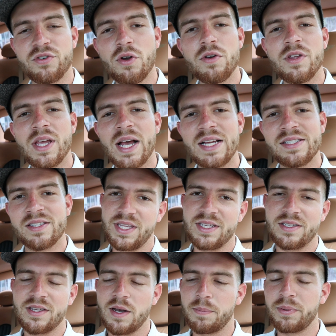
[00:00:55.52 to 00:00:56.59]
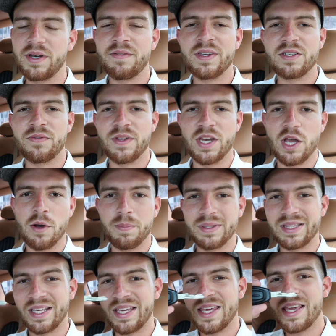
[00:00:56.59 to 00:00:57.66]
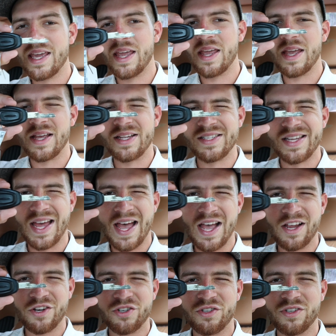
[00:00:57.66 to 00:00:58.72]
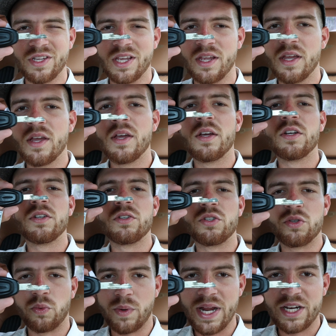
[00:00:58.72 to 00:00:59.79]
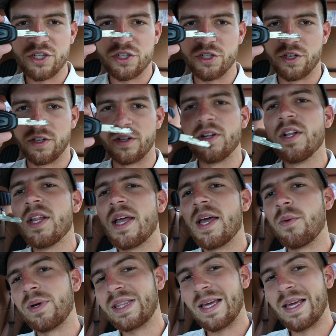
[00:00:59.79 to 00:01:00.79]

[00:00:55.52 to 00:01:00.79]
showed you guys this in a previous video, but the key is actually directional. And what